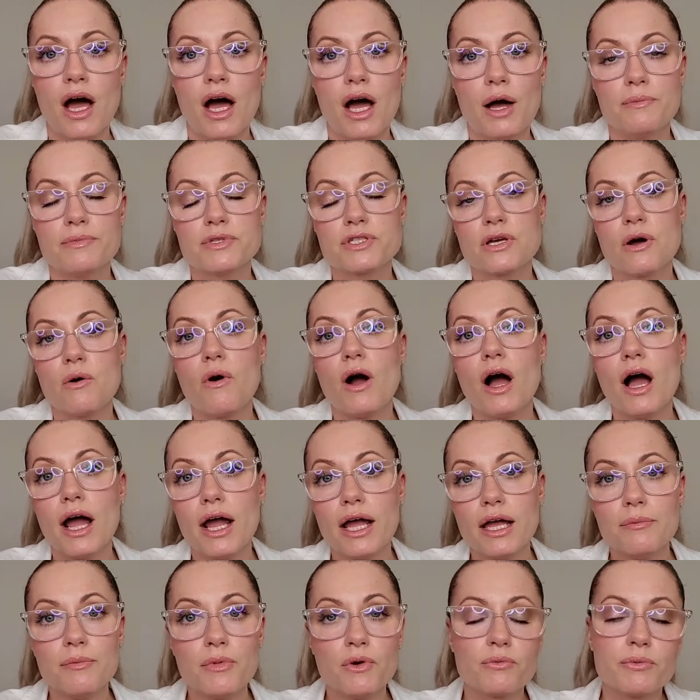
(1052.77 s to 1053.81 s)
Um, so
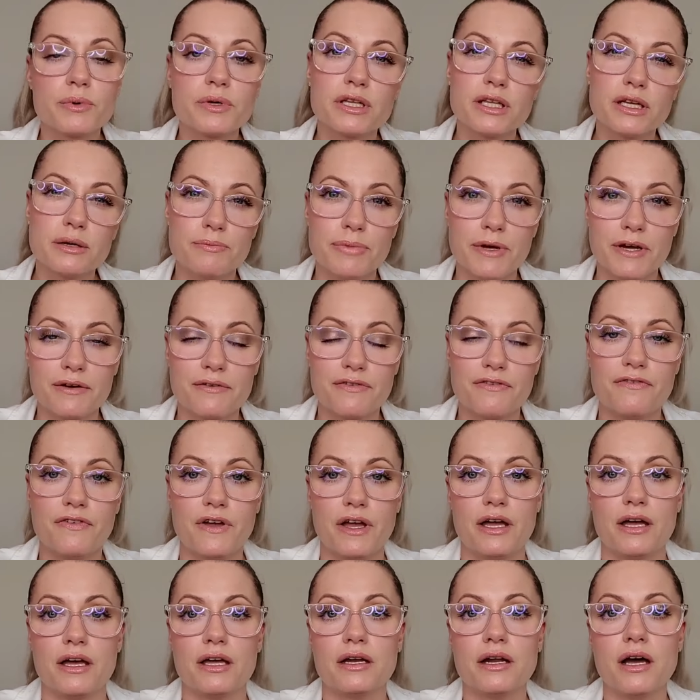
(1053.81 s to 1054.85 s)
I am a really big
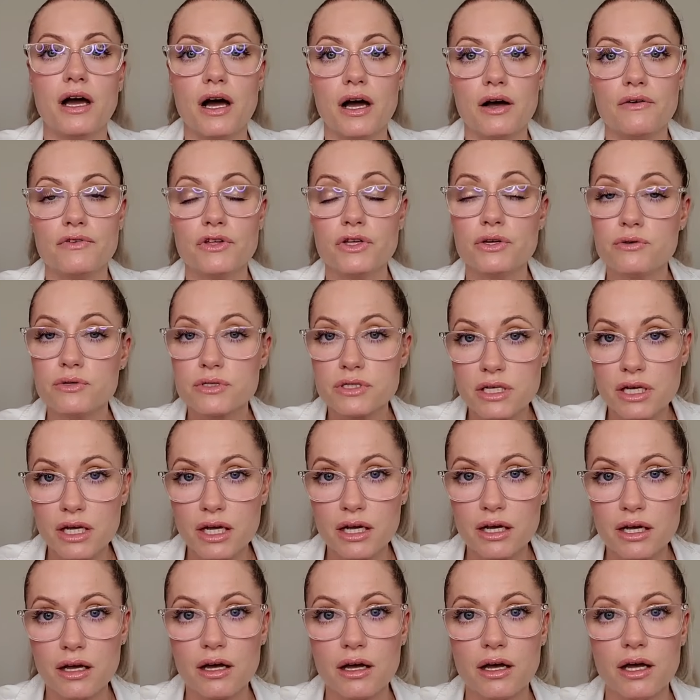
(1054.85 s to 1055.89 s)
fan of
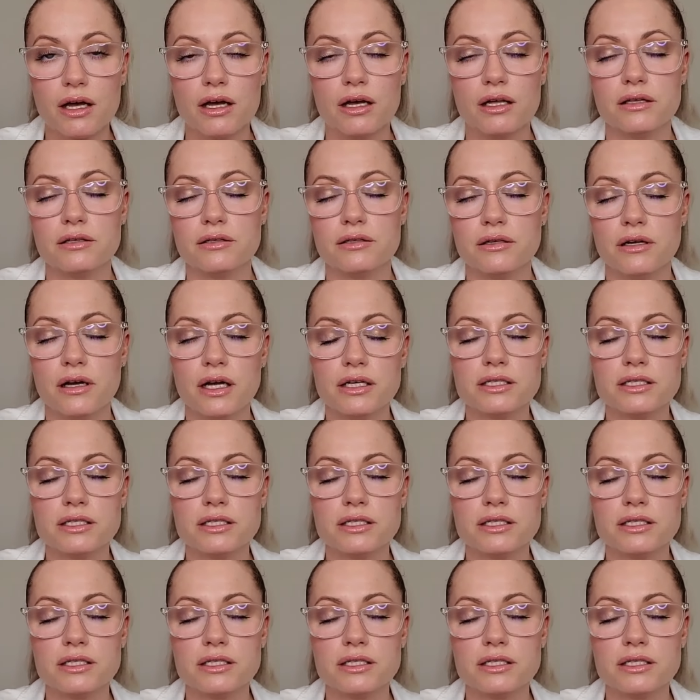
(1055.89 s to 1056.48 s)
using uh,